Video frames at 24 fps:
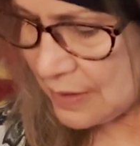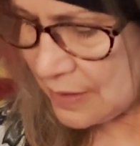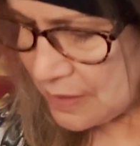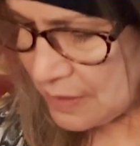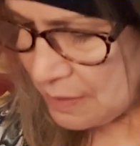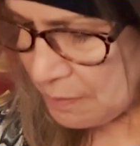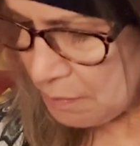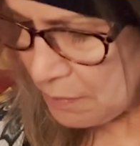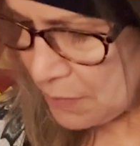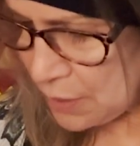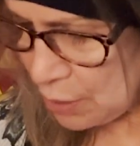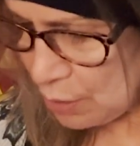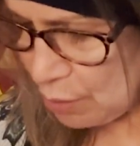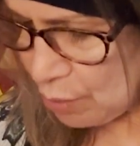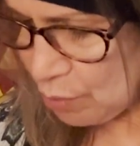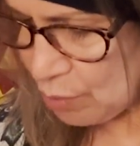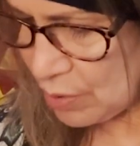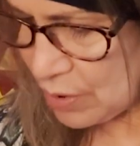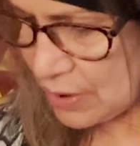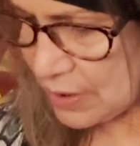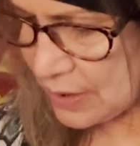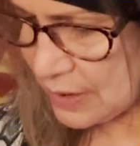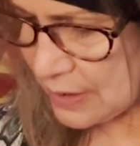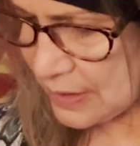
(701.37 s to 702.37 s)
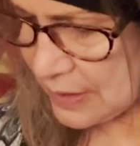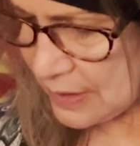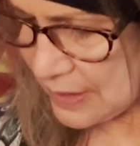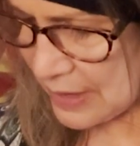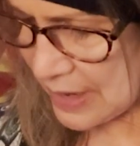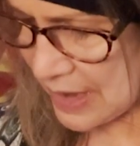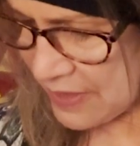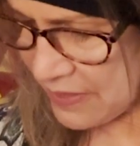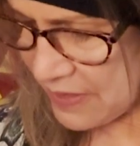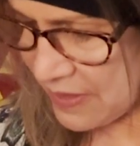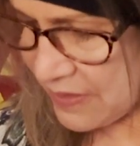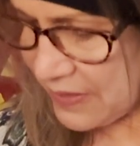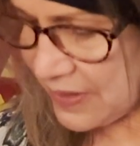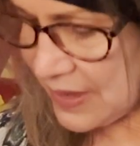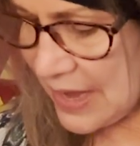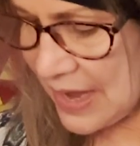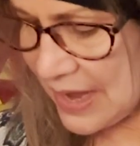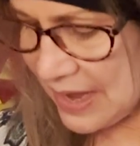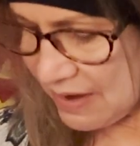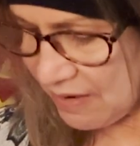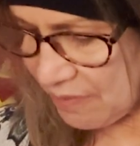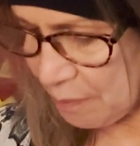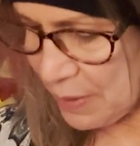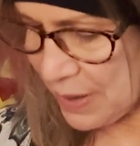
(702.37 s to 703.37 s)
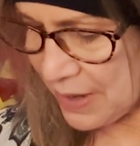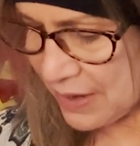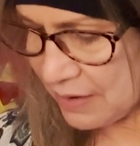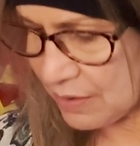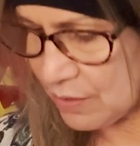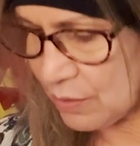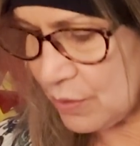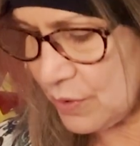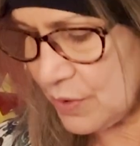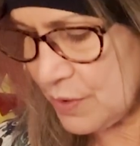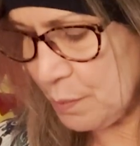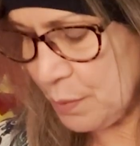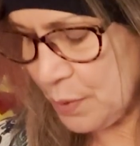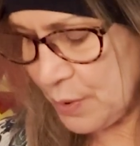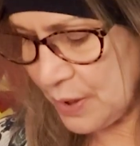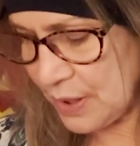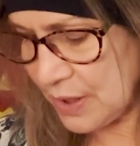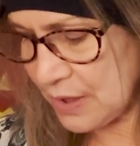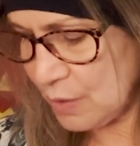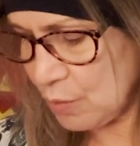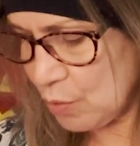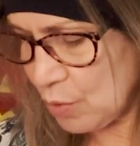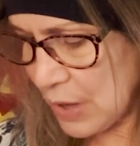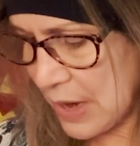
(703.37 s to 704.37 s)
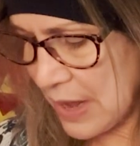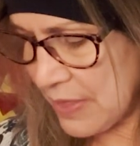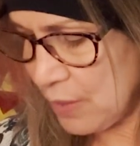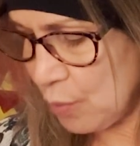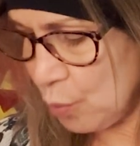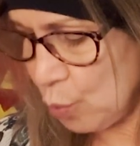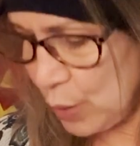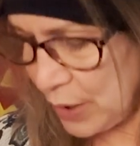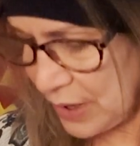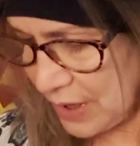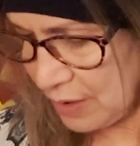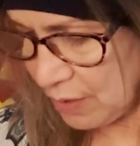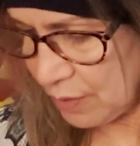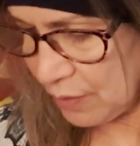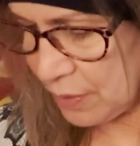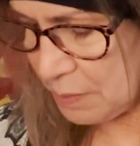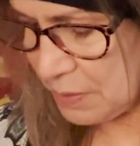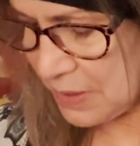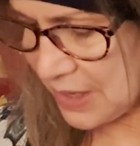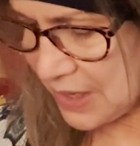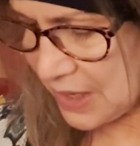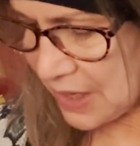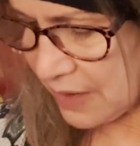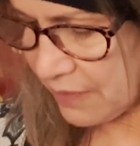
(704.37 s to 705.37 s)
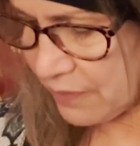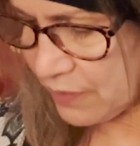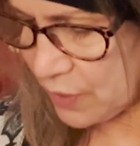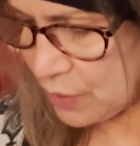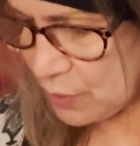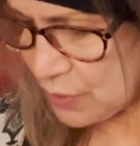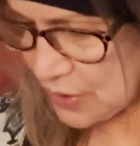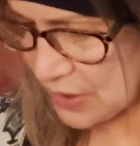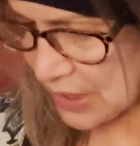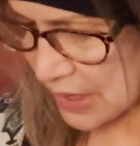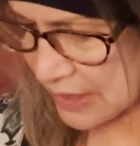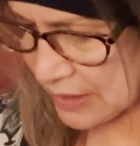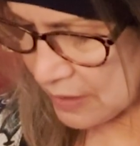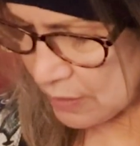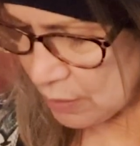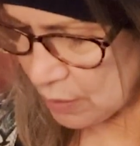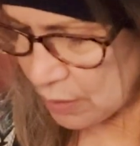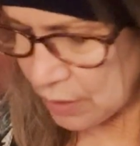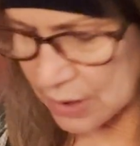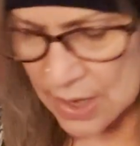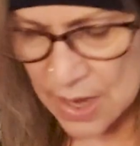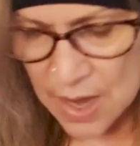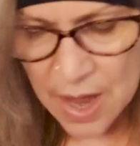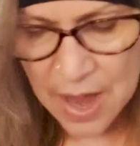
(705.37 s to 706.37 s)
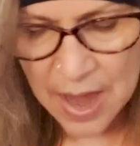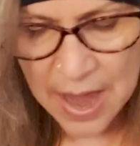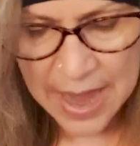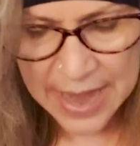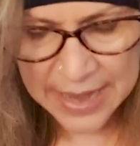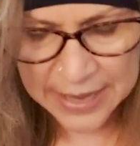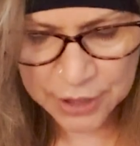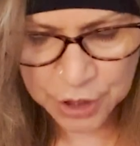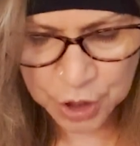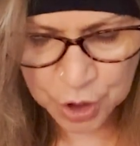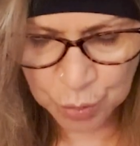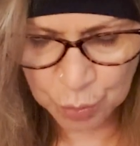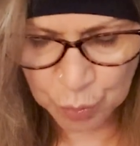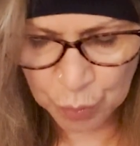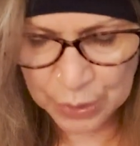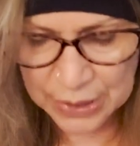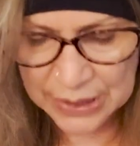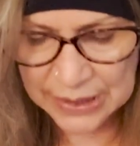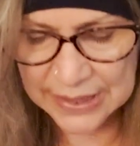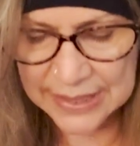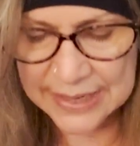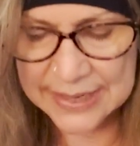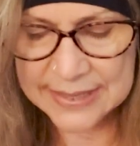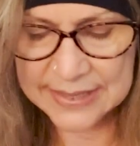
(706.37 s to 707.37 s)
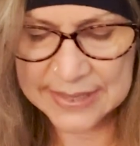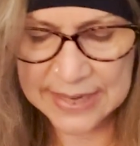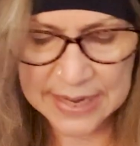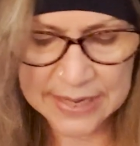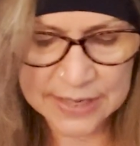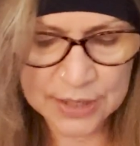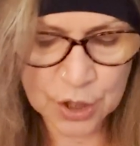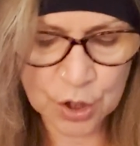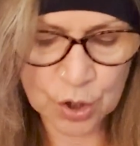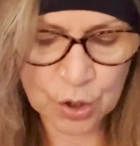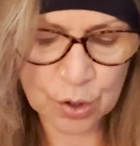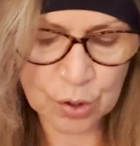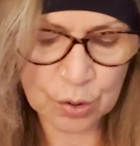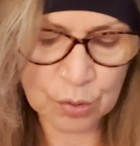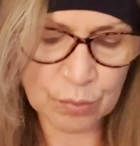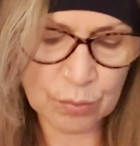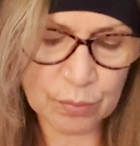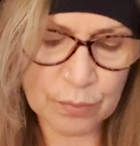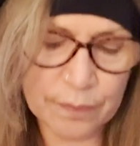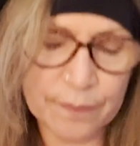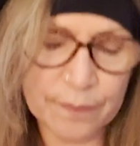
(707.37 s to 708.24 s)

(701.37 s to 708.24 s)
and then the Eight of Pentacles, putting in the work, and the Wheel, the beginning of a new cycle. As you release, as you